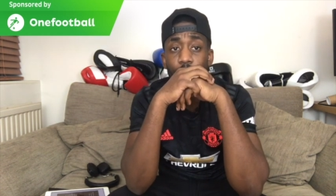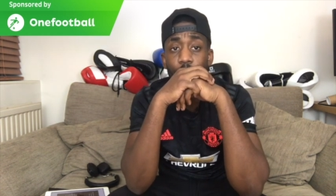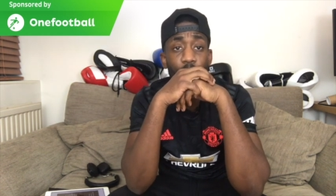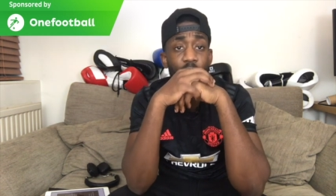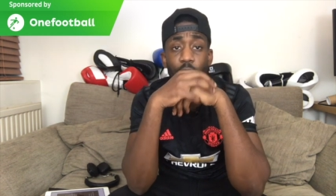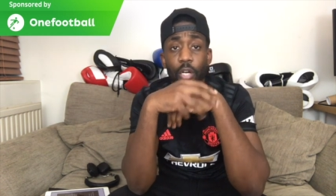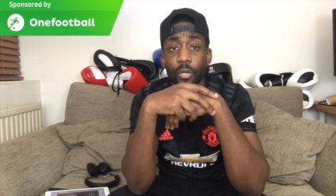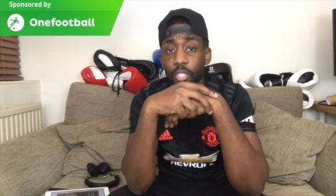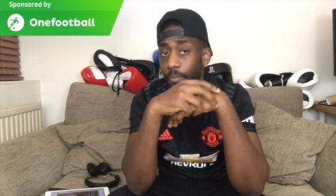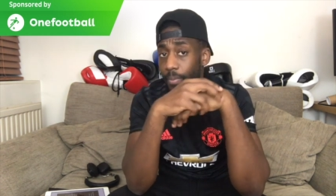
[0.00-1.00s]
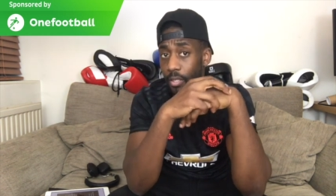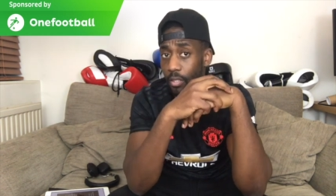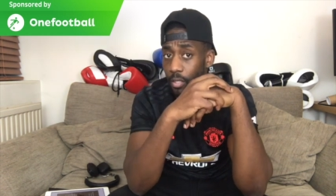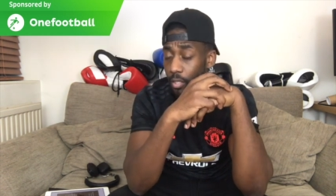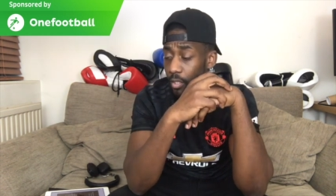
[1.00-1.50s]
We're not going to be.
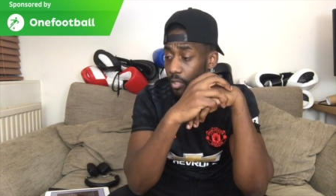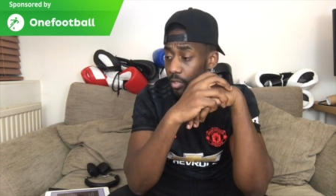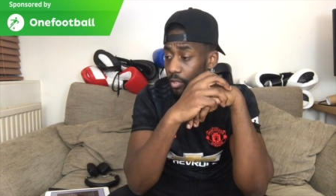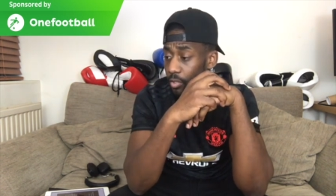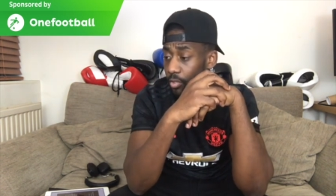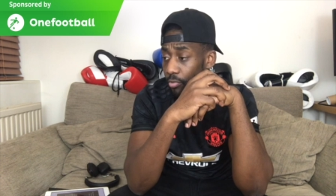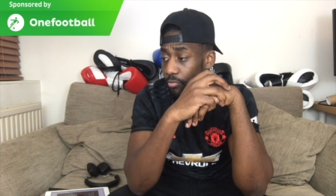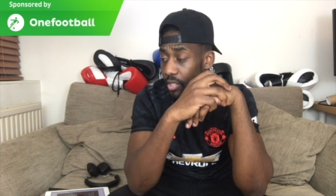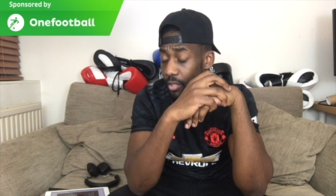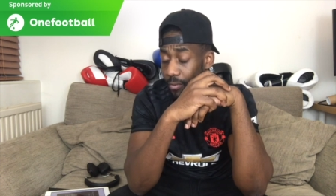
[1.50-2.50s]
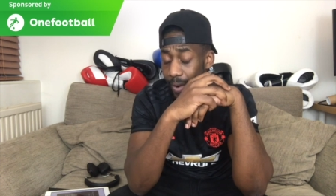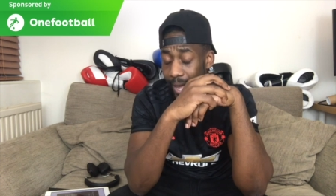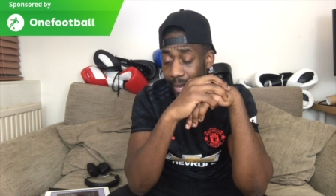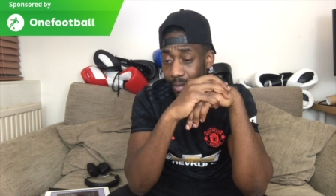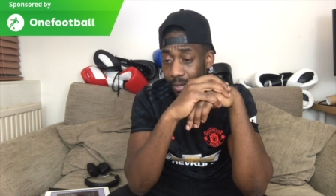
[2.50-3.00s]
The reason
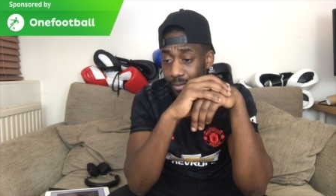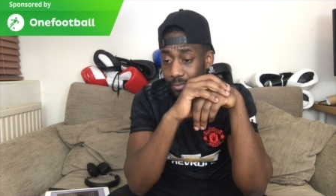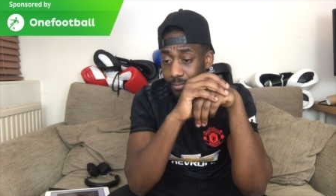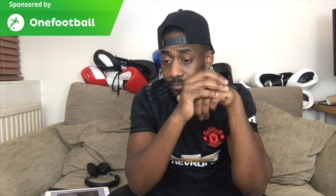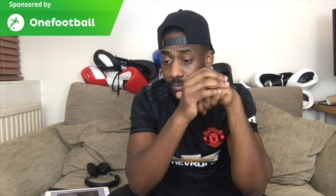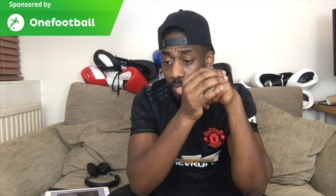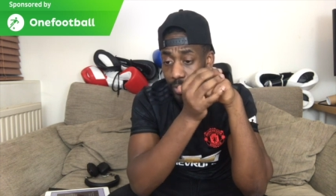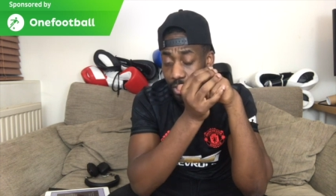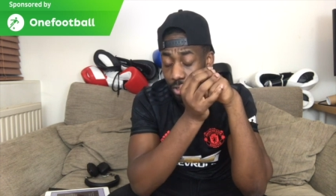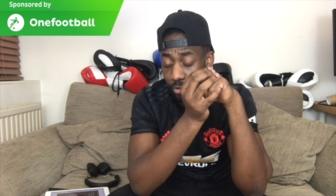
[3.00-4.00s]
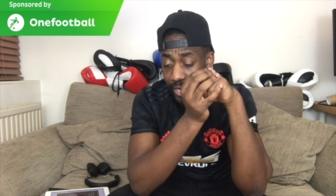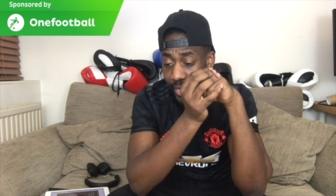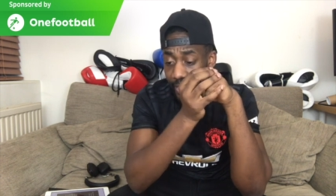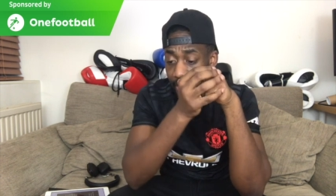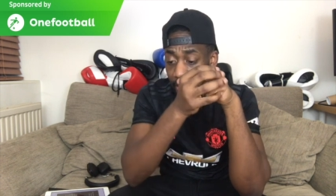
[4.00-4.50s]
why we're not
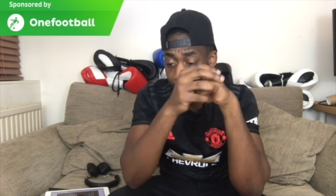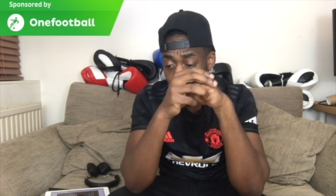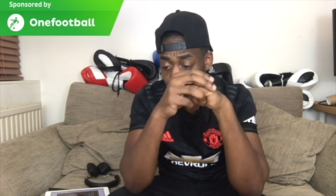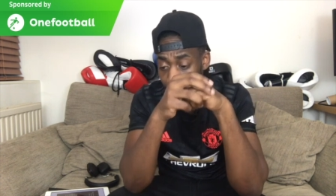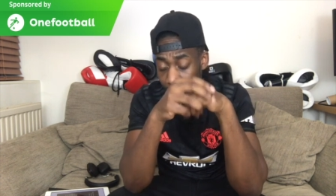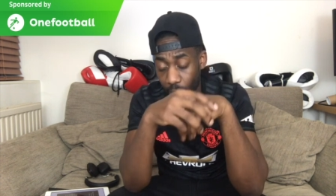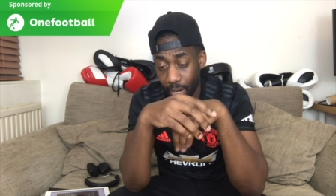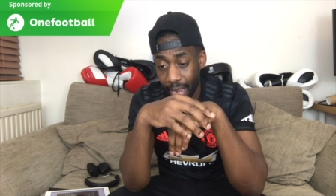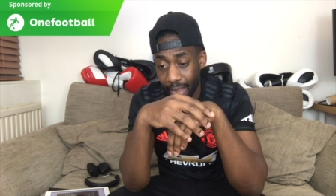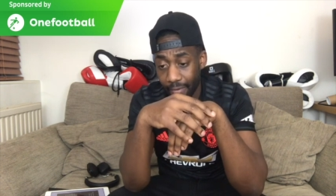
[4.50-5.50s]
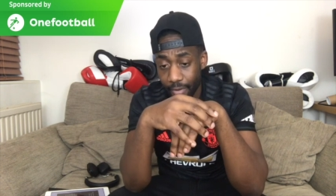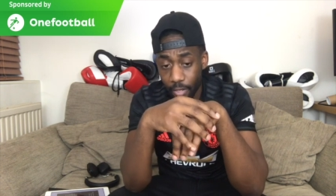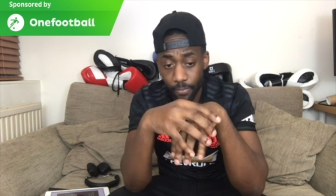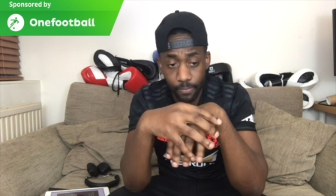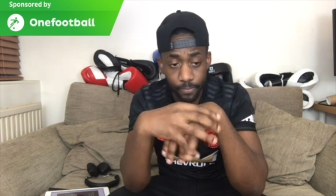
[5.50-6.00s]
creating is because we don't have
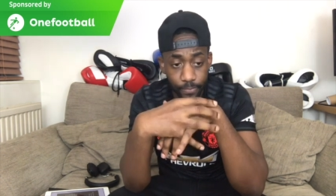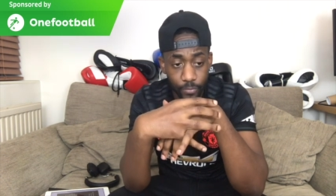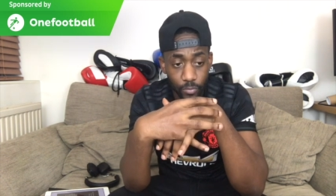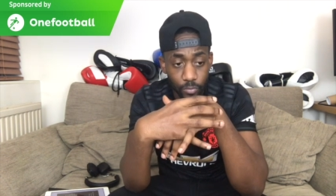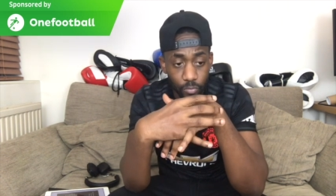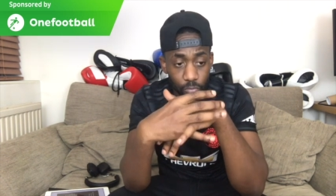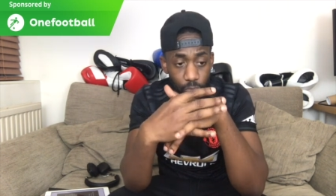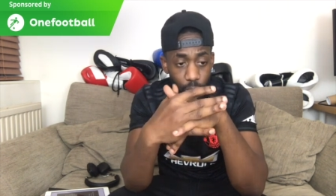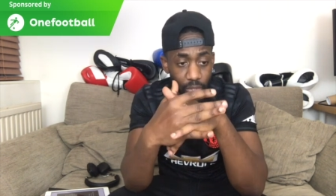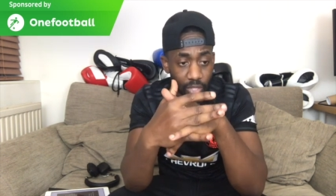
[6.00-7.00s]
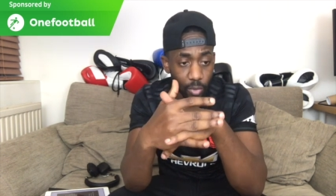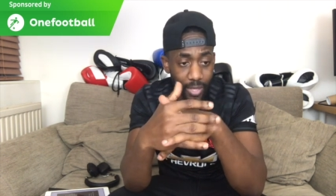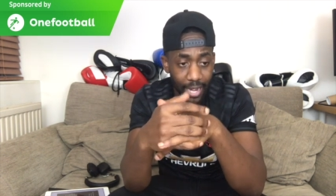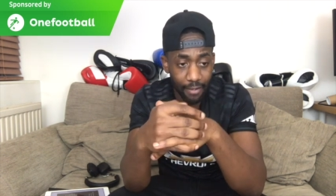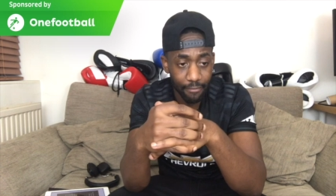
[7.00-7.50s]
um, we don't
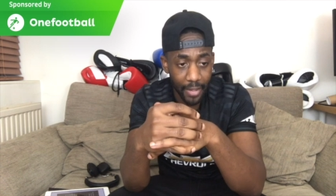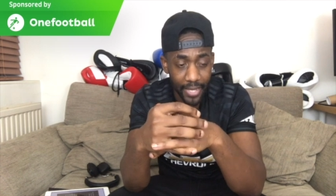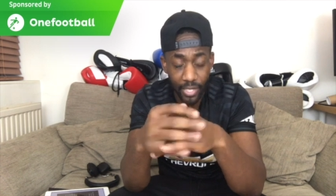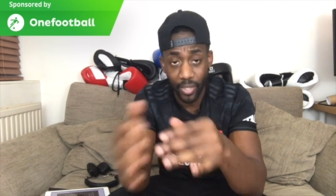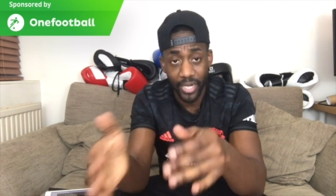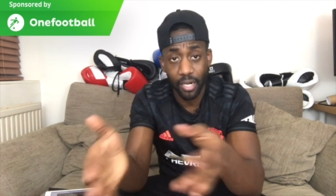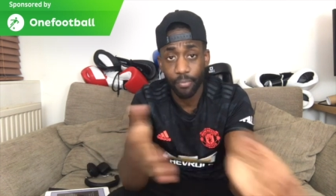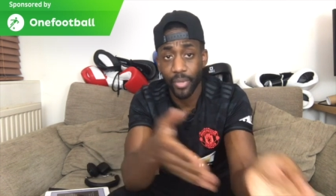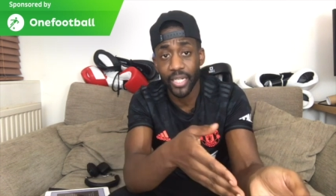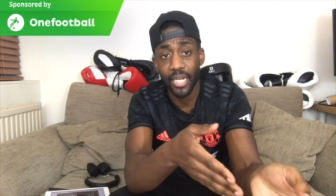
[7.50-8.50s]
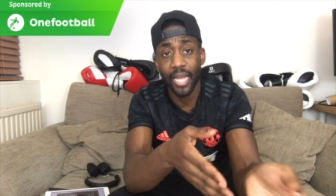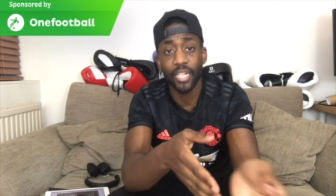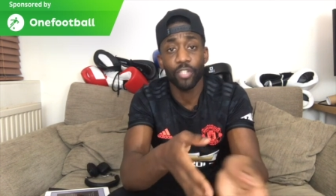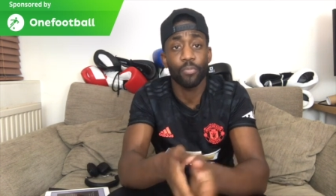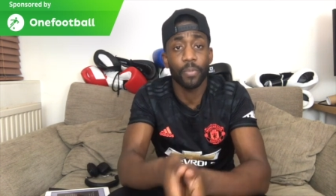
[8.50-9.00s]
have anyone that can break the
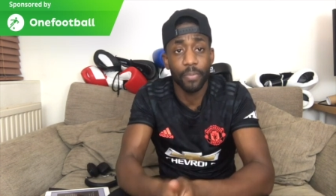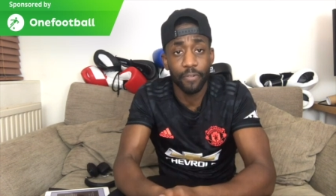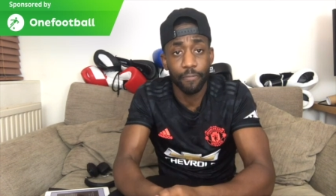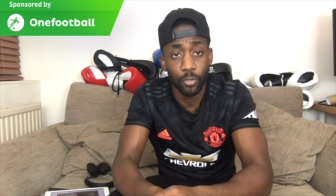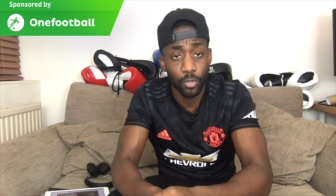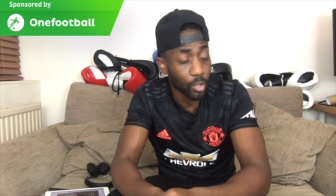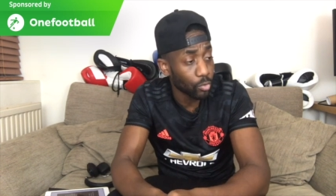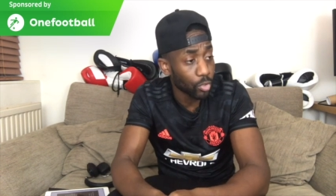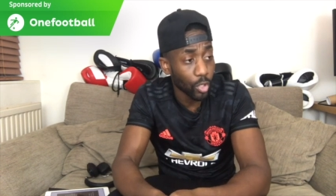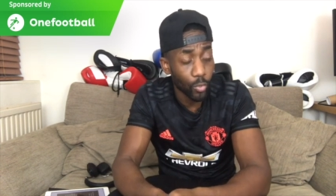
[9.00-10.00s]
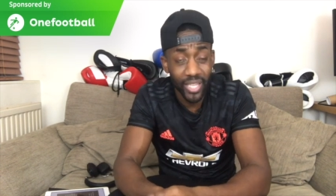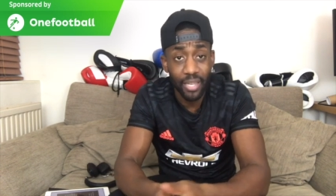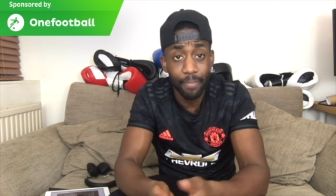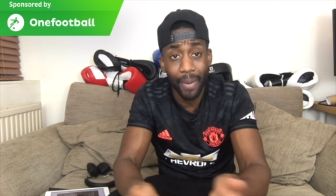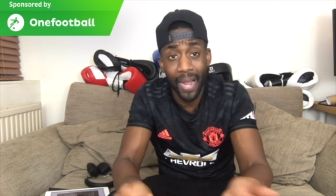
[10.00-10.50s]
lines from the midfield, and also we
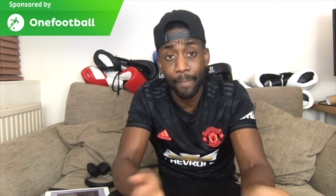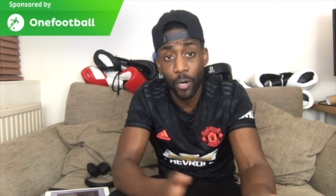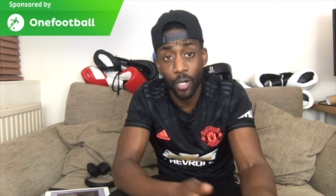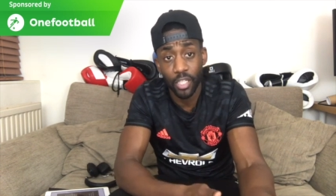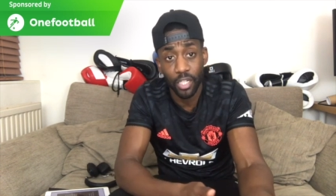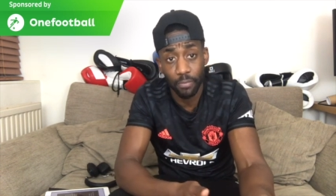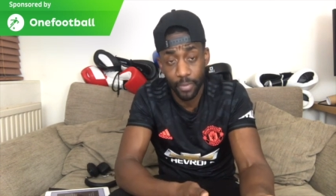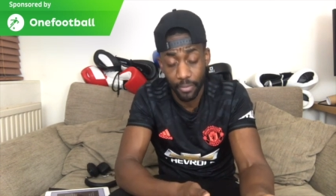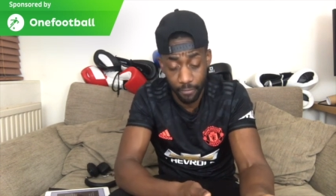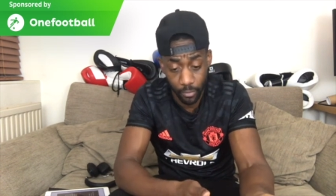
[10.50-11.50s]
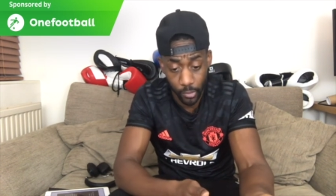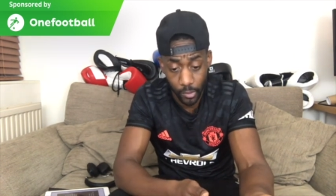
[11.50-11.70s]
keep bypassing the midfield